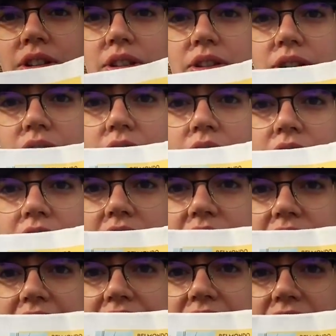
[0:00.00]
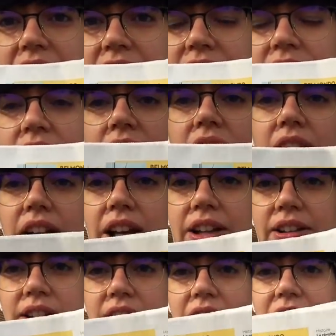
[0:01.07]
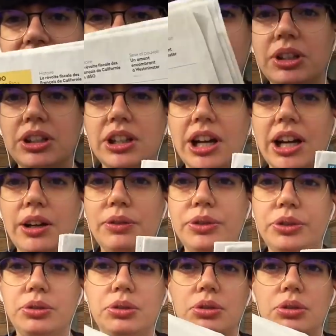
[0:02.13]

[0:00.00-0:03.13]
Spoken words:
so it's like that. And every week you have two